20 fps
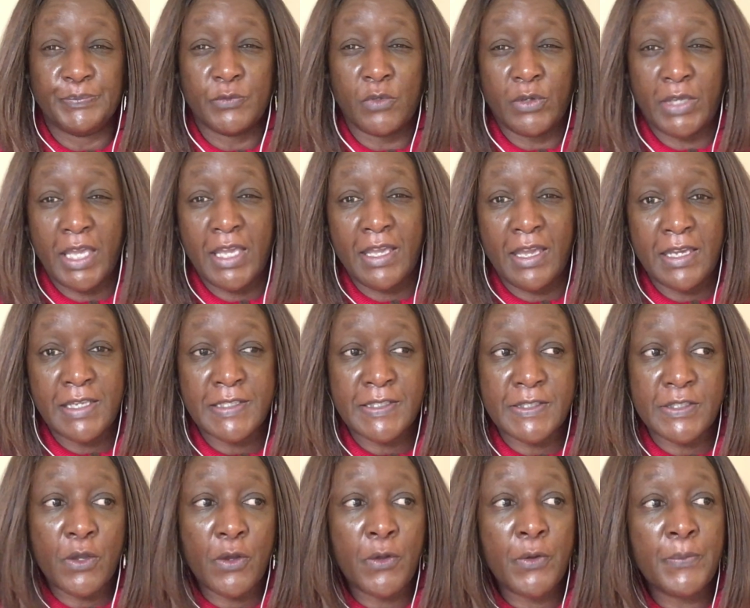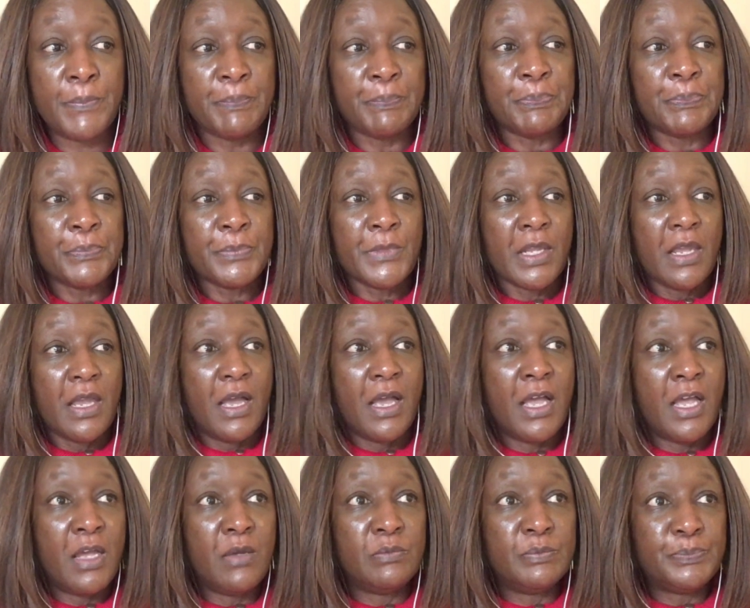Okay, guys? So
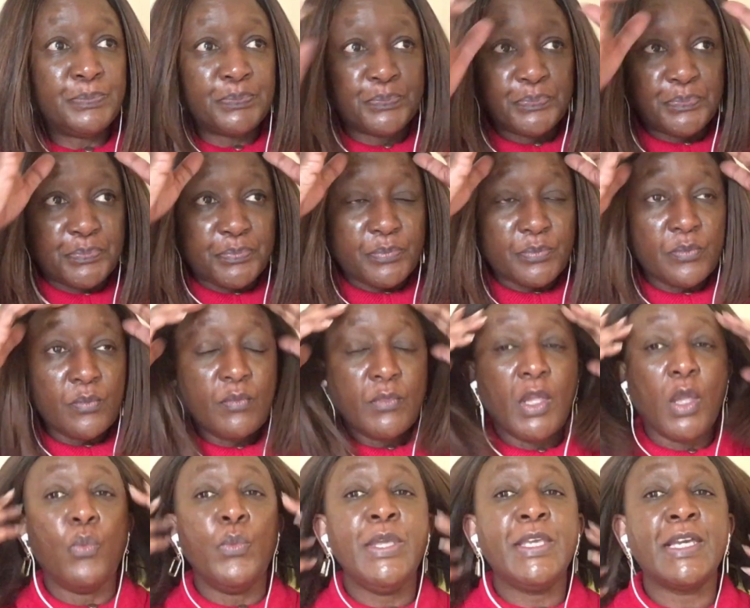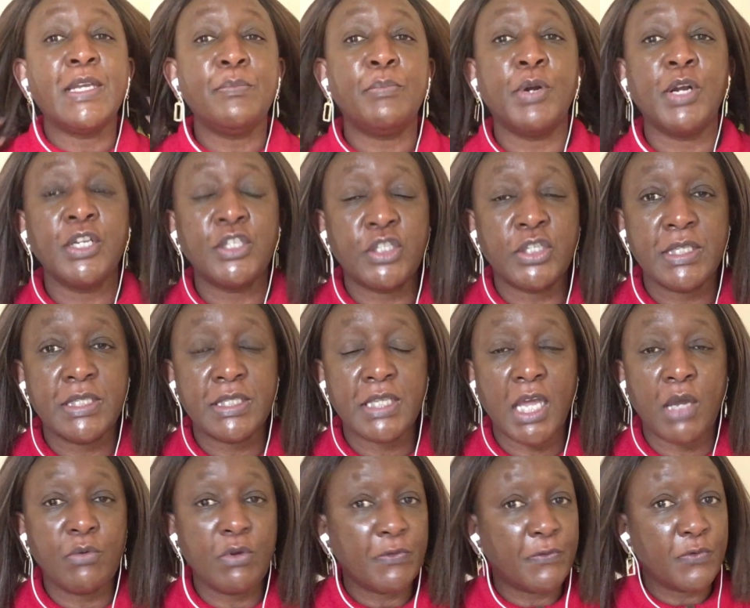we can purchase
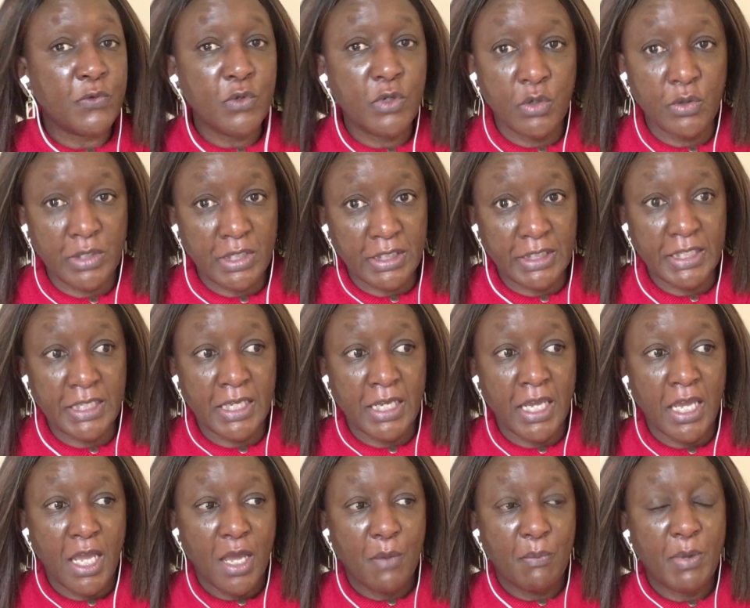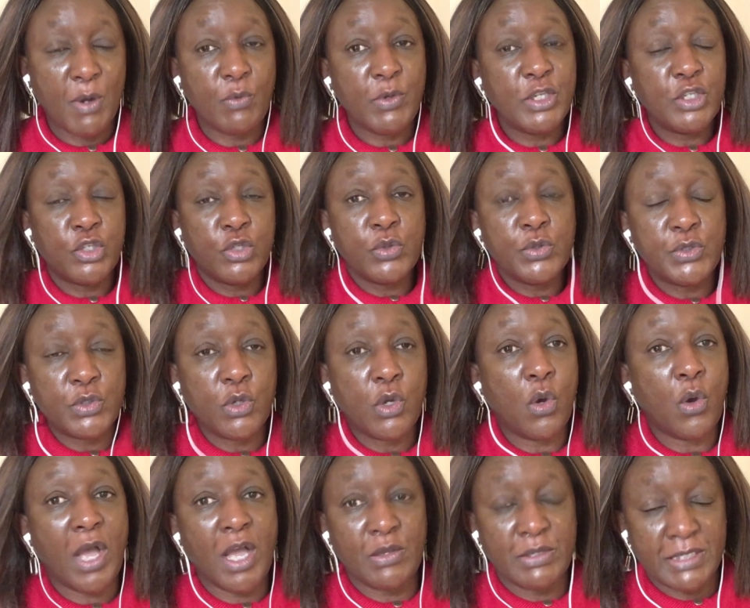our food locally, but we choose to
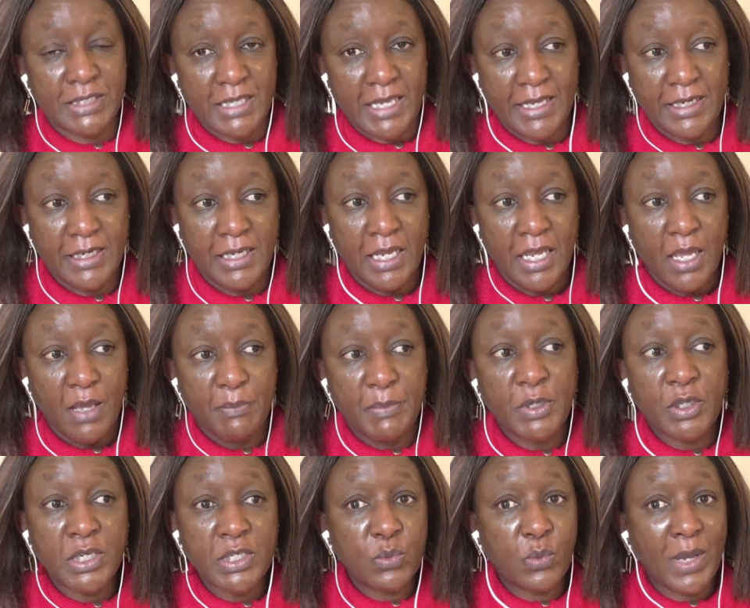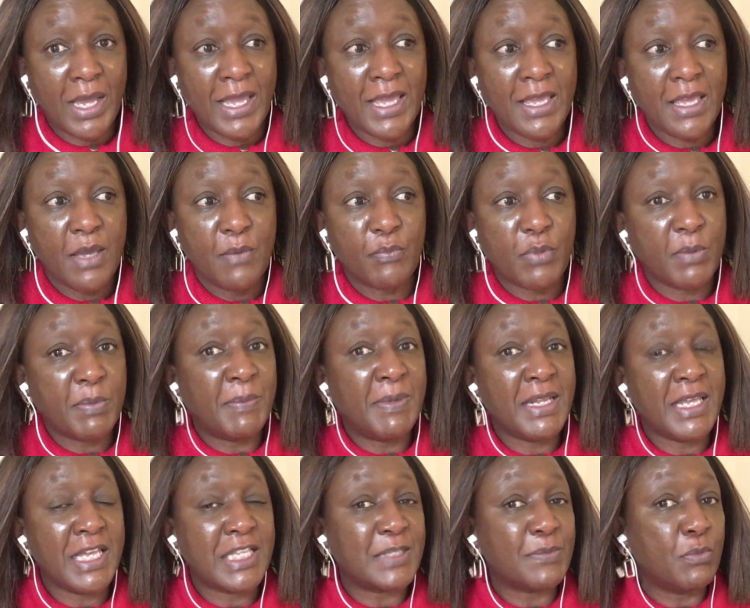go outside. Because why?
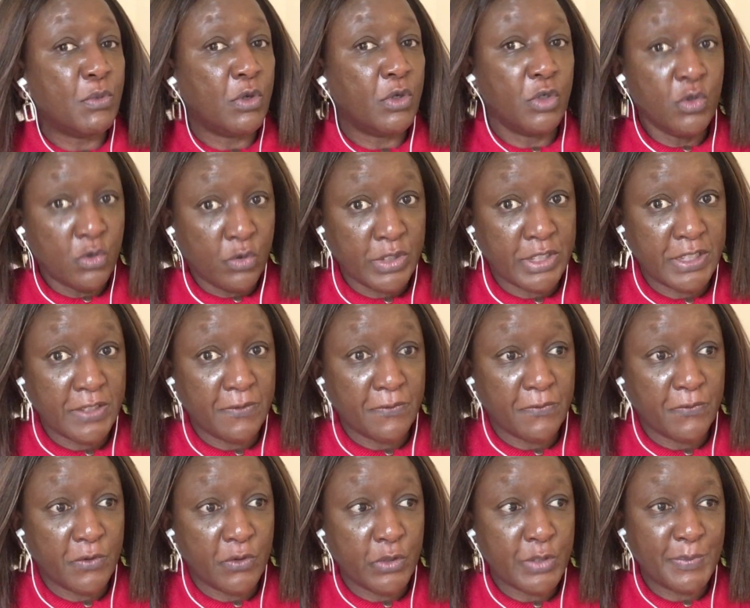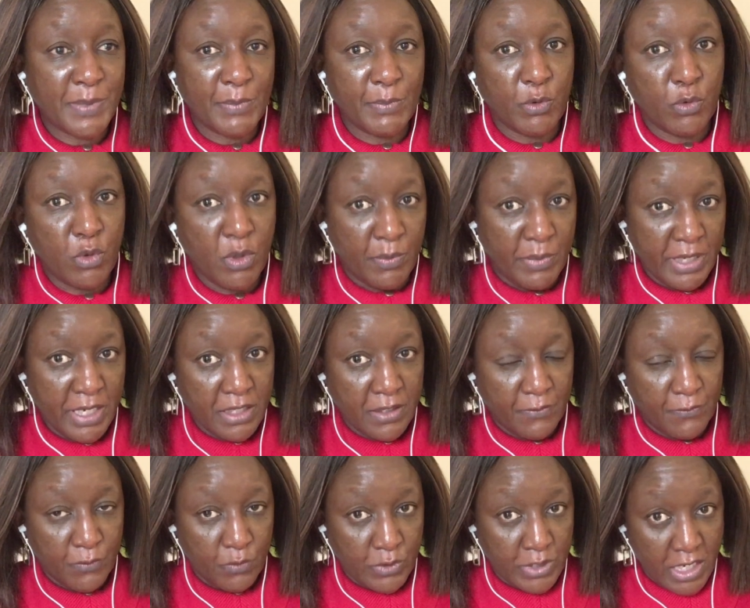Probably it's more lucrative for those people who are bringing
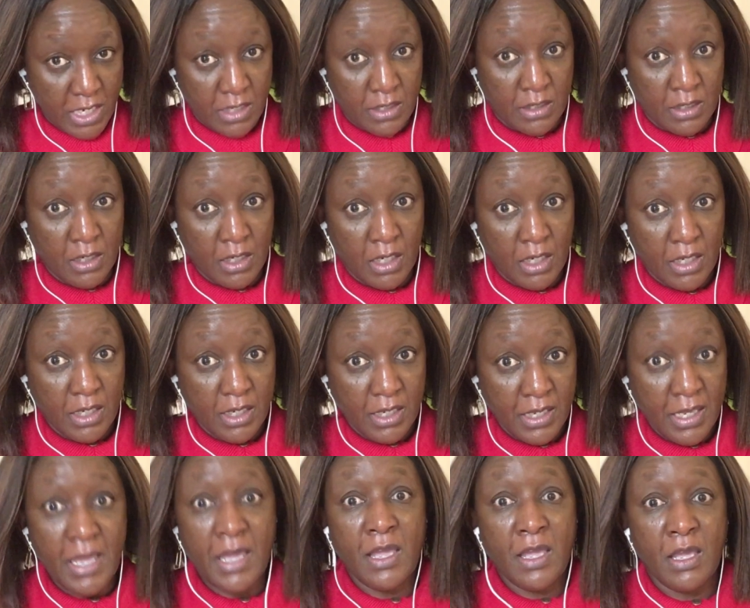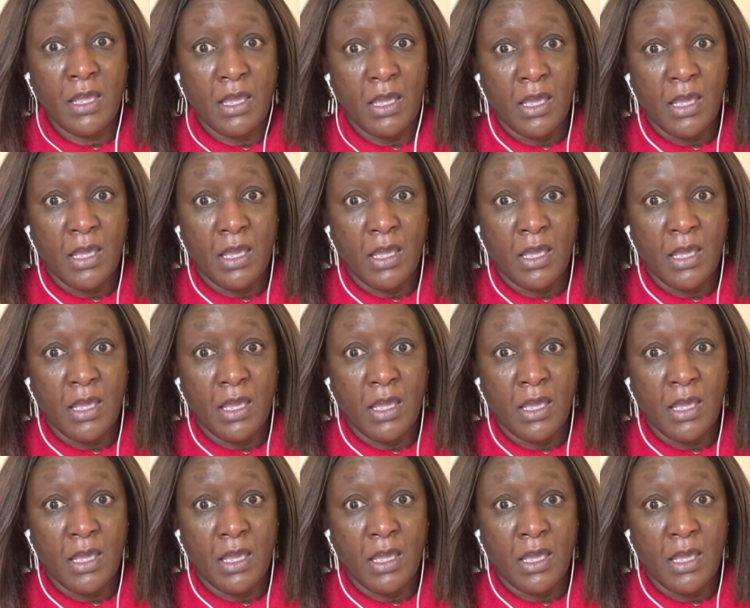the food in. Yeah?